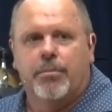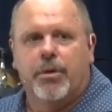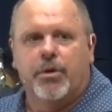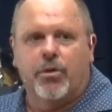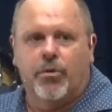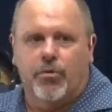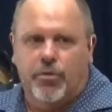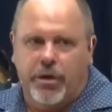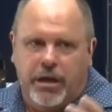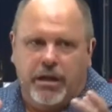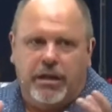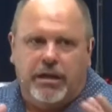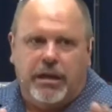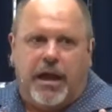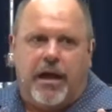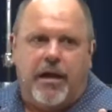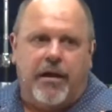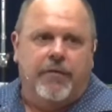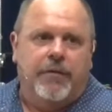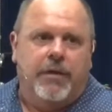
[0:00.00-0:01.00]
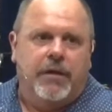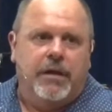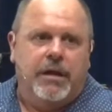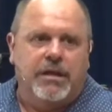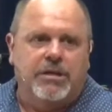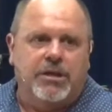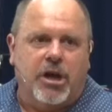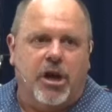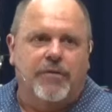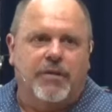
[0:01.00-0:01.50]
But the real love
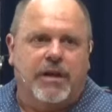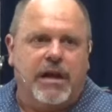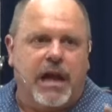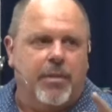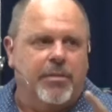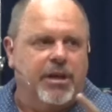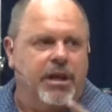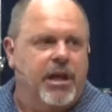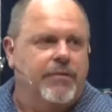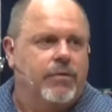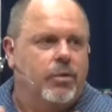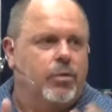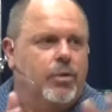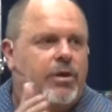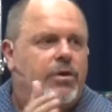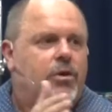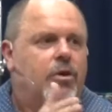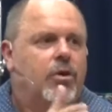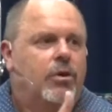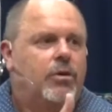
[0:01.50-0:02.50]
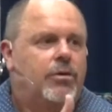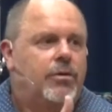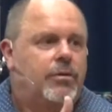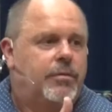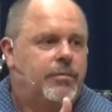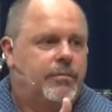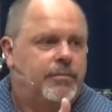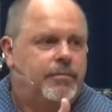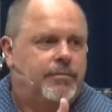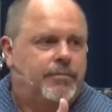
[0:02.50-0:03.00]
is overcoming evil with good.
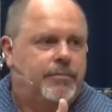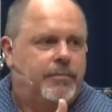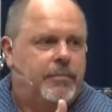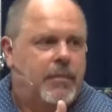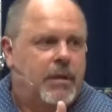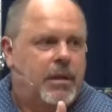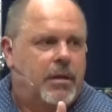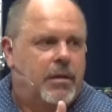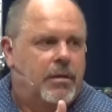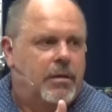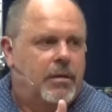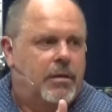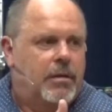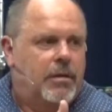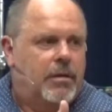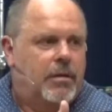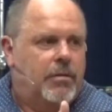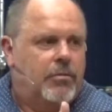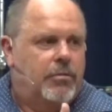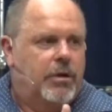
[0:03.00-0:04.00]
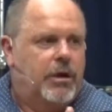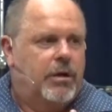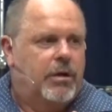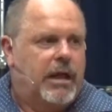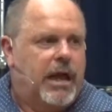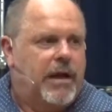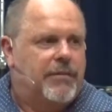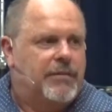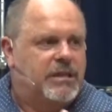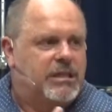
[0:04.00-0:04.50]
Real
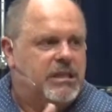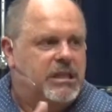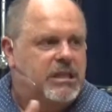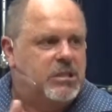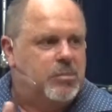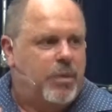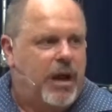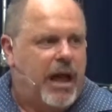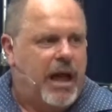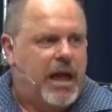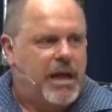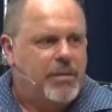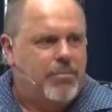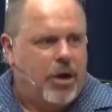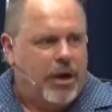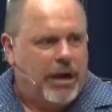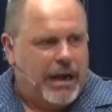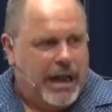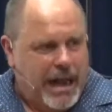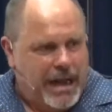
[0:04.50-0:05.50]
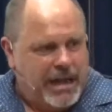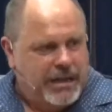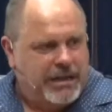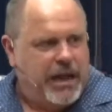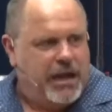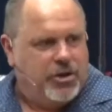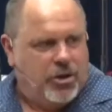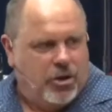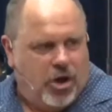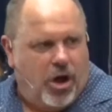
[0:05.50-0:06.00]
love is displayed by laying
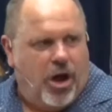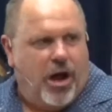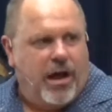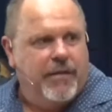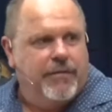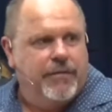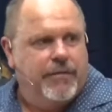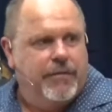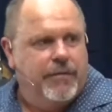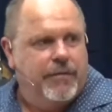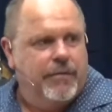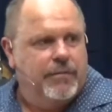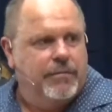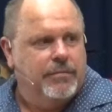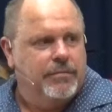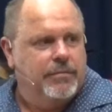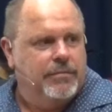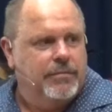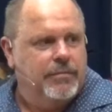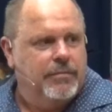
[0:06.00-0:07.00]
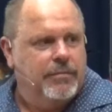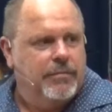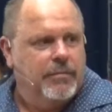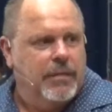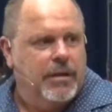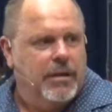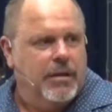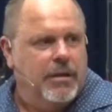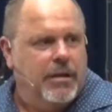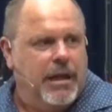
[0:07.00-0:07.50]
down your life
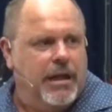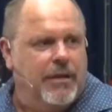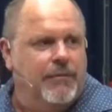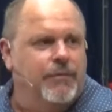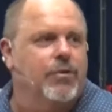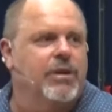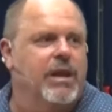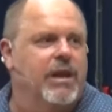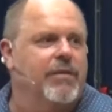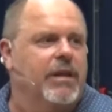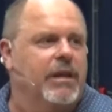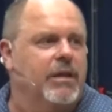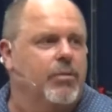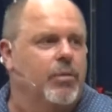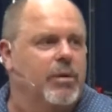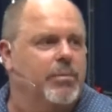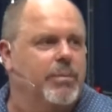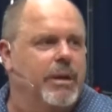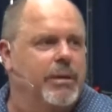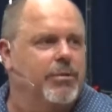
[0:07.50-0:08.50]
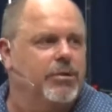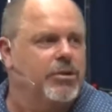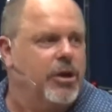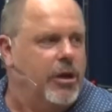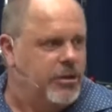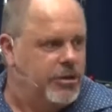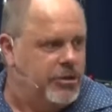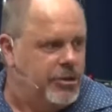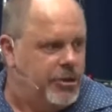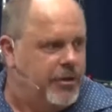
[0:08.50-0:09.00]
and forgiving when people
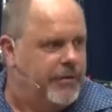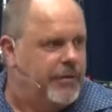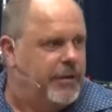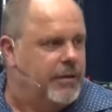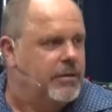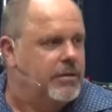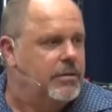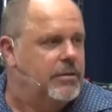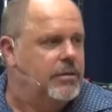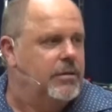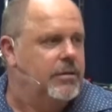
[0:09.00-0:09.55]
don't deserve it.